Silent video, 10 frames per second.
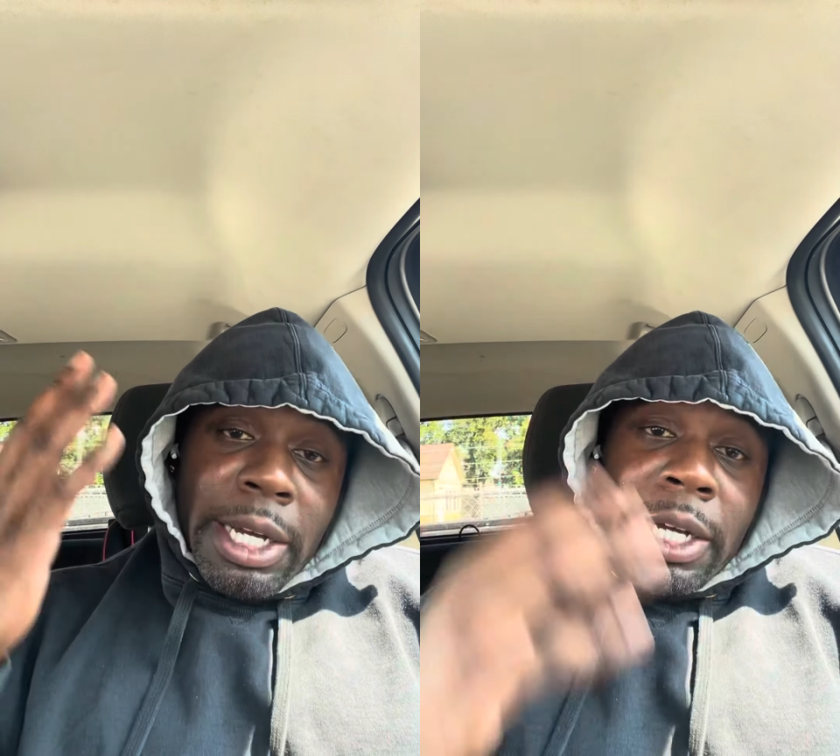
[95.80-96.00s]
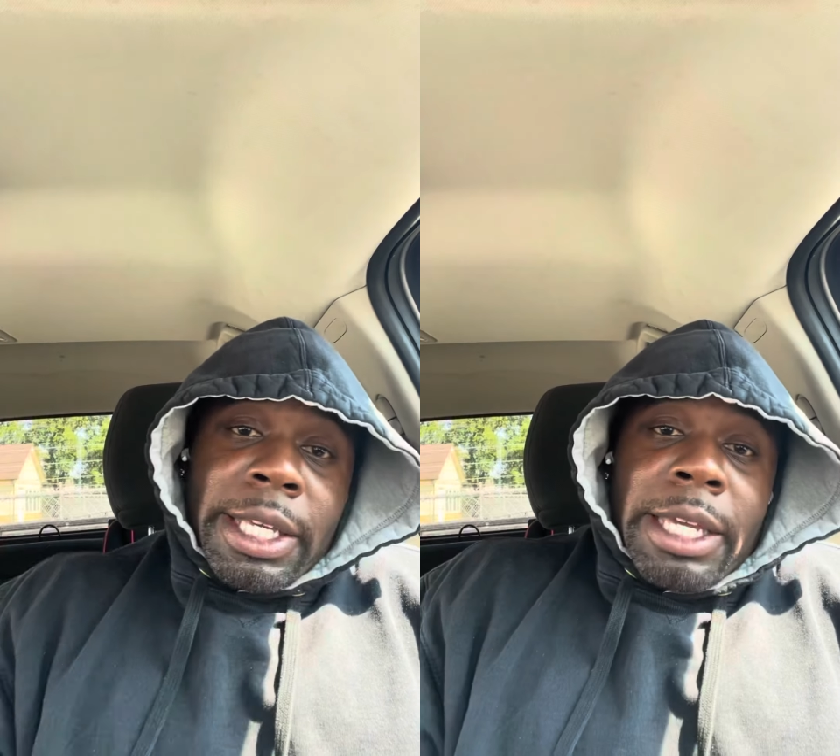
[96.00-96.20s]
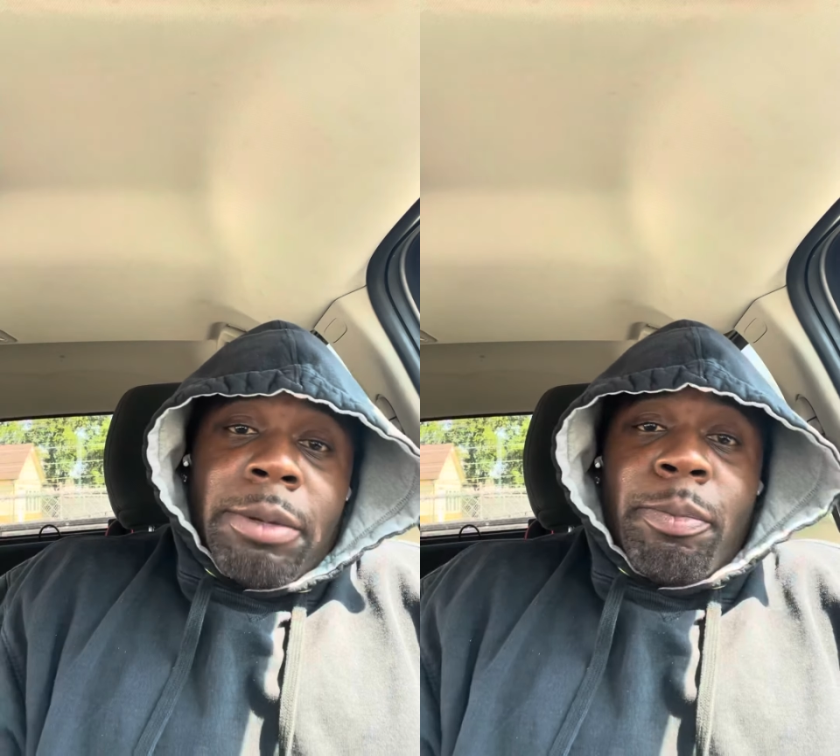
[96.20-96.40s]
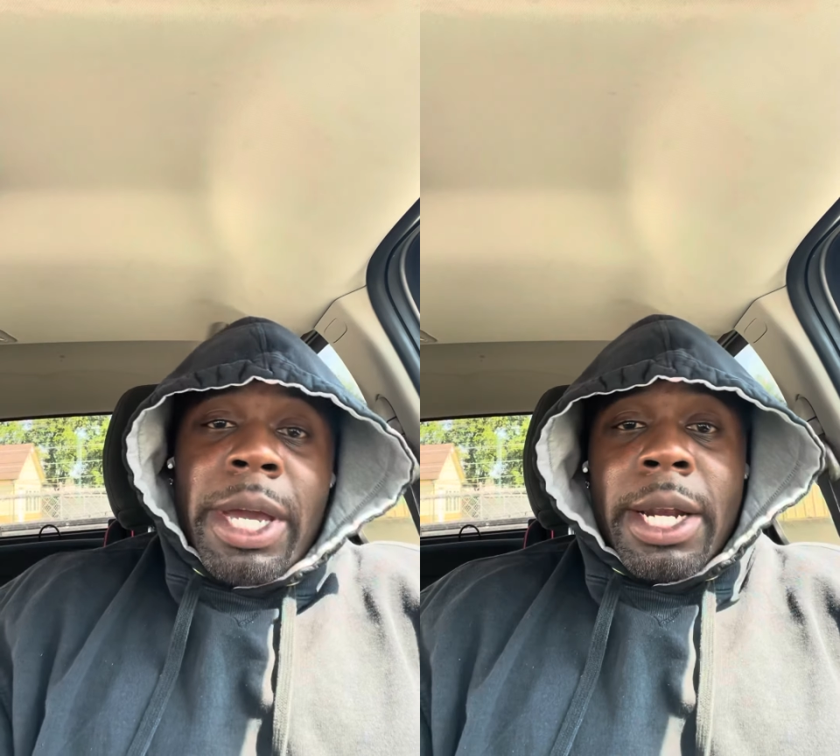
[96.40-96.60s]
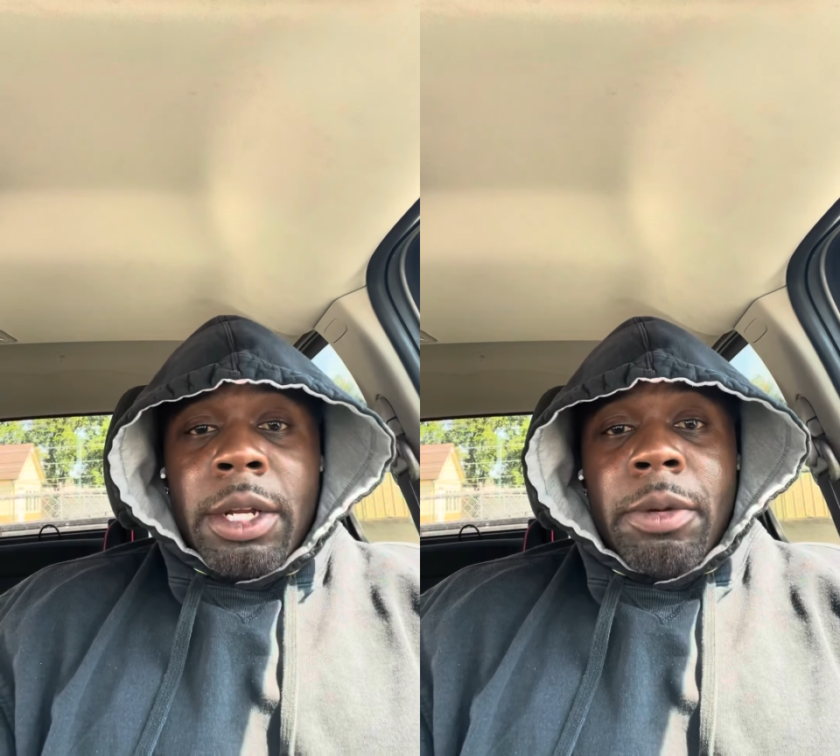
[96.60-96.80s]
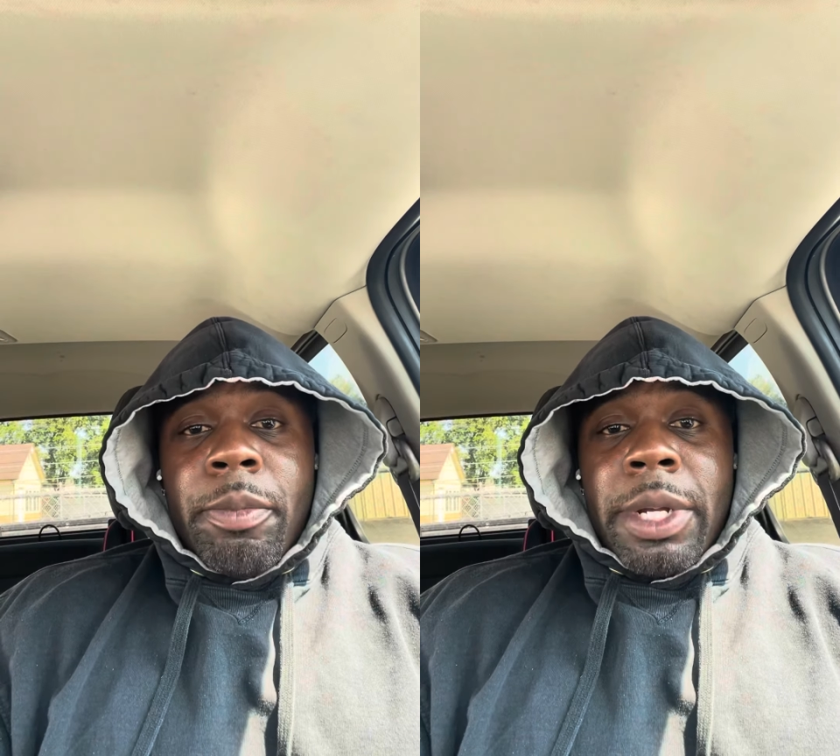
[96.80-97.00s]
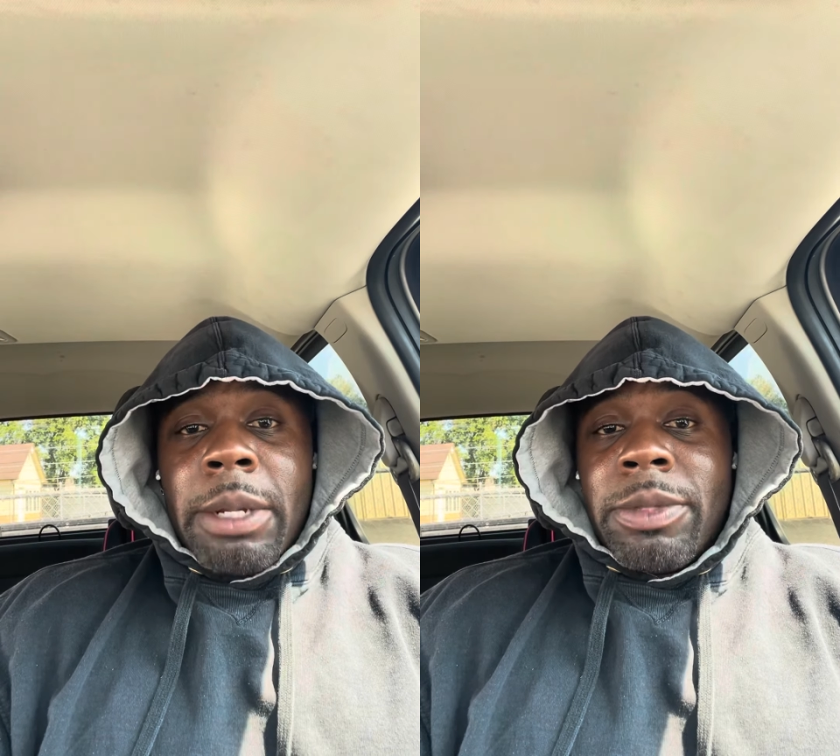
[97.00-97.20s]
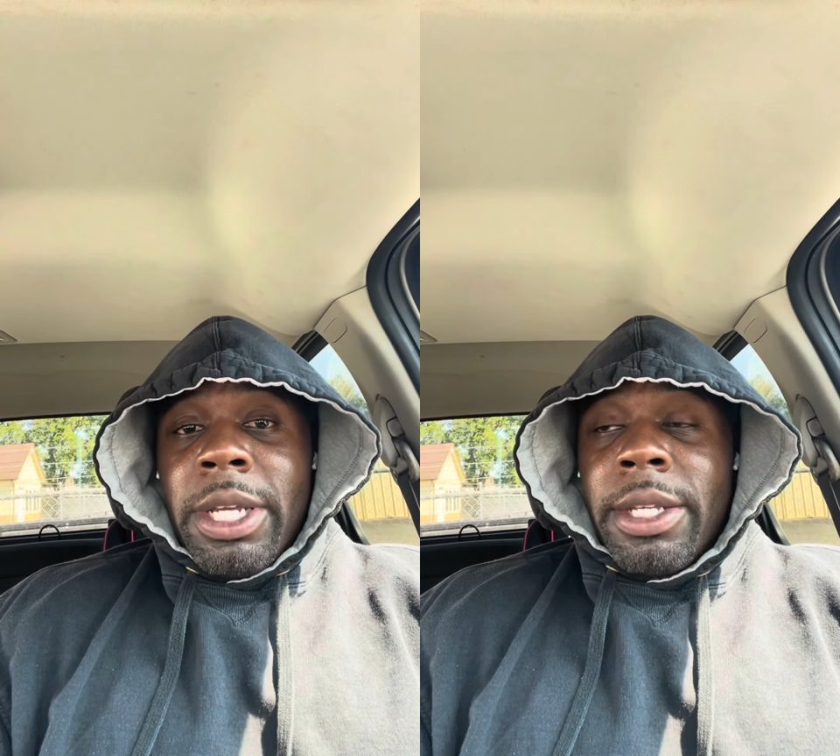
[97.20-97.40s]
getting better. But
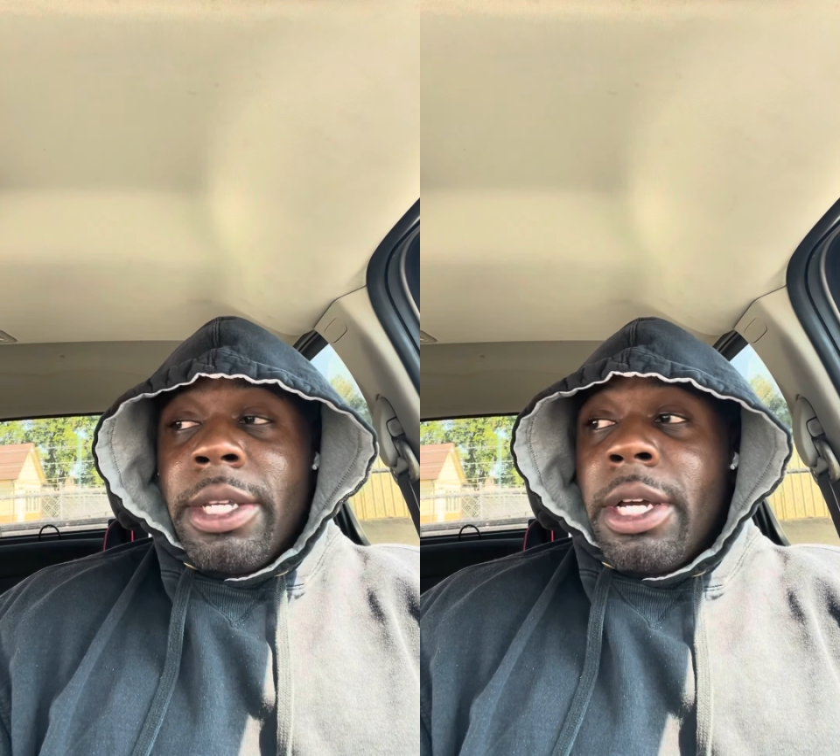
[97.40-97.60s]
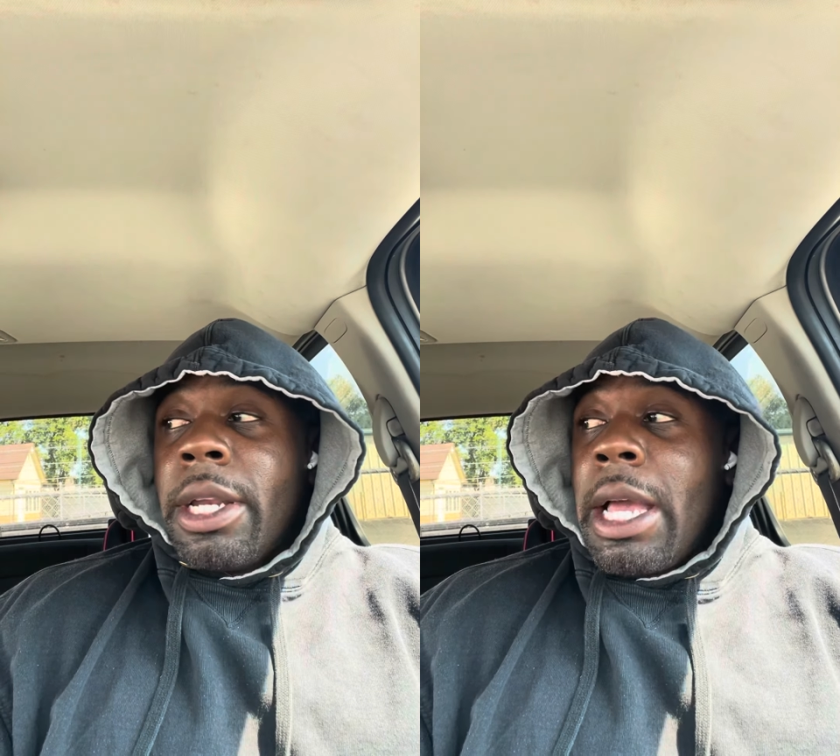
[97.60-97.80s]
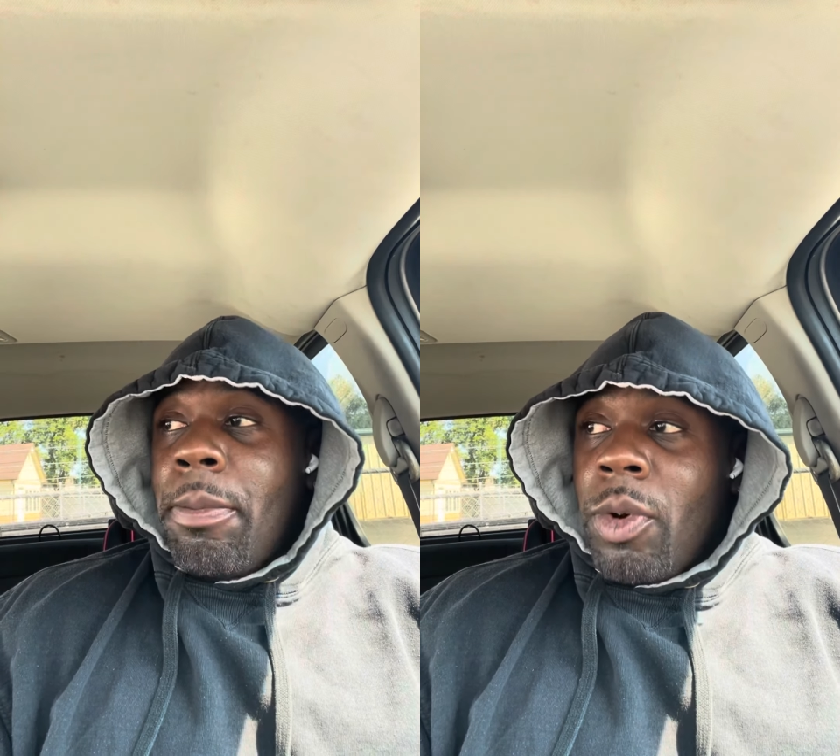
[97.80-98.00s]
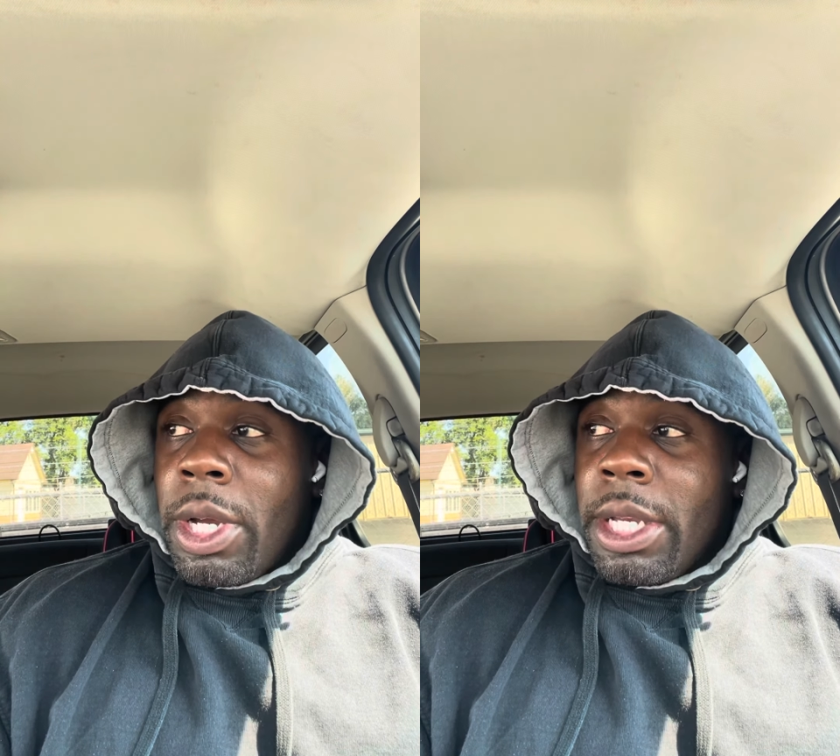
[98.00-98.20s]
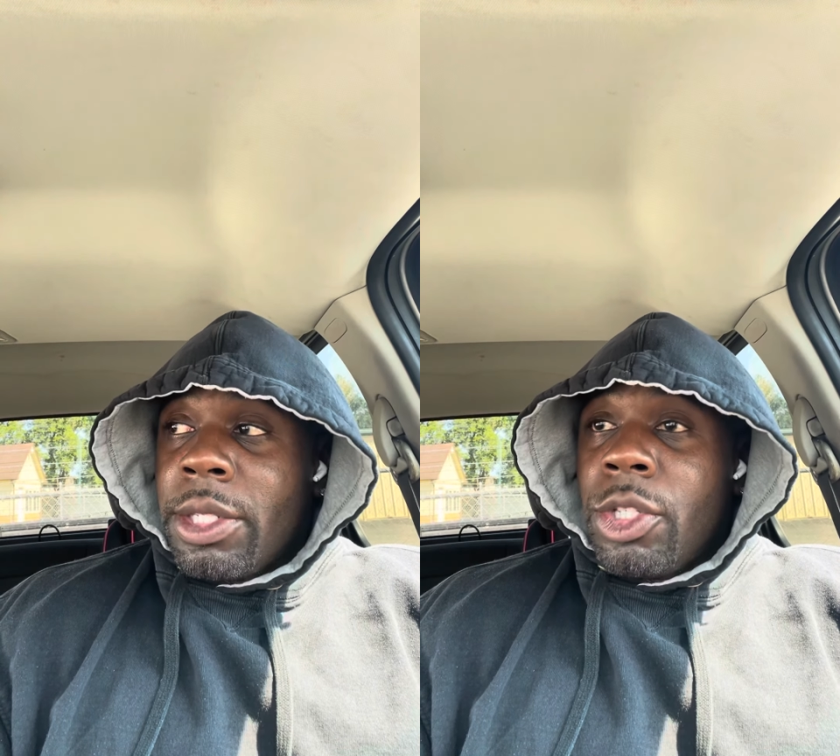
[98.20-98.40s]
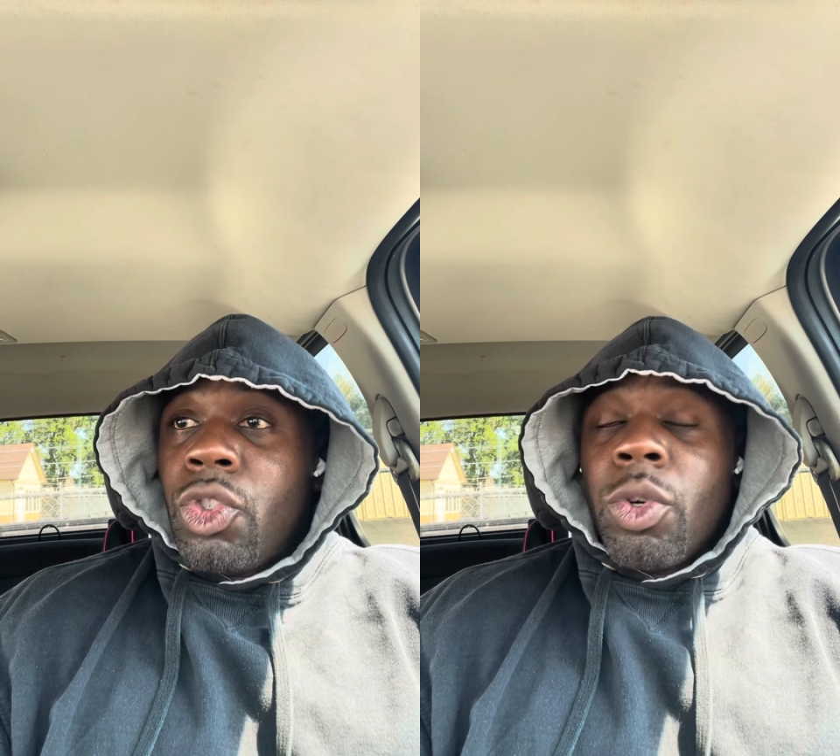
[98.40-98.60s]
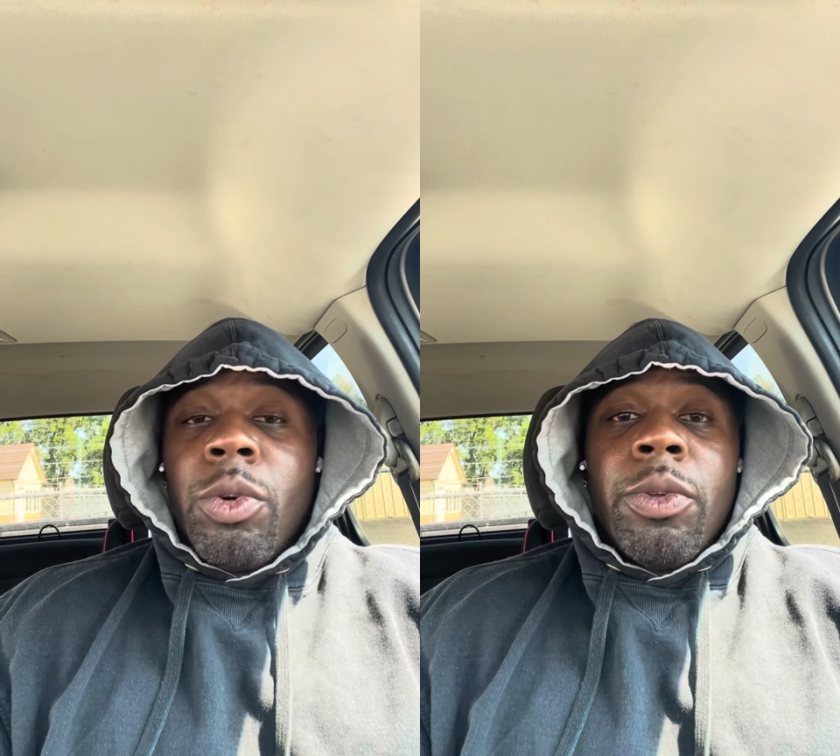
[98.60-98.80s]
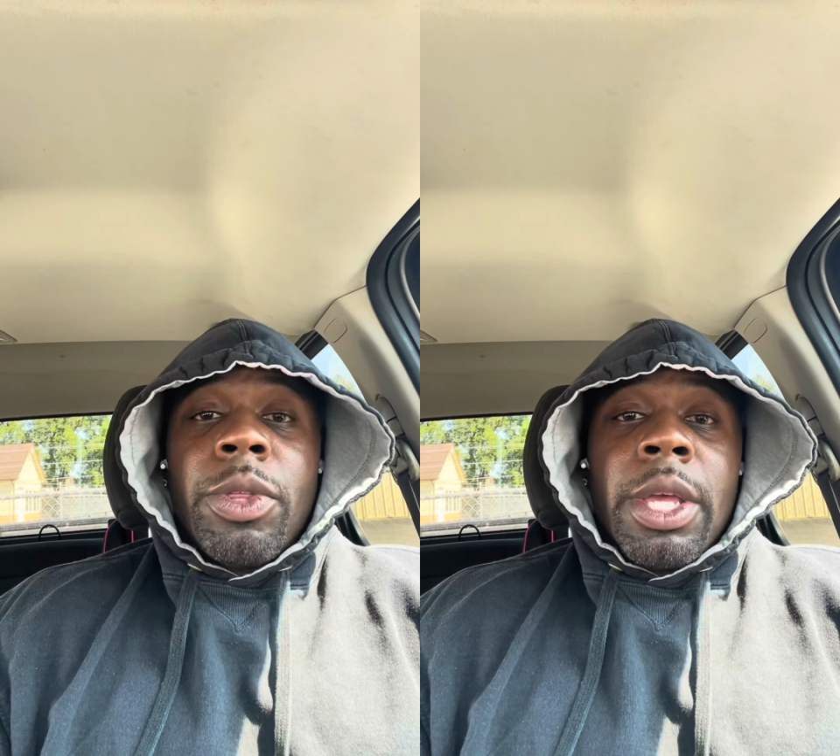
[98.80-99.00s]
I'm telling y'all, that boy is the
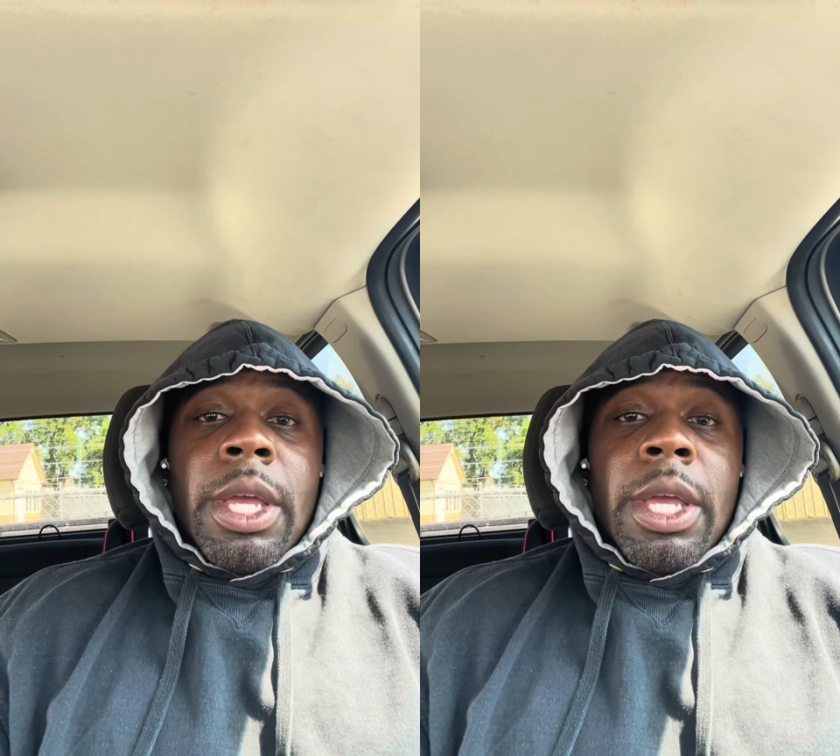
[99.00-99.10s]
truth.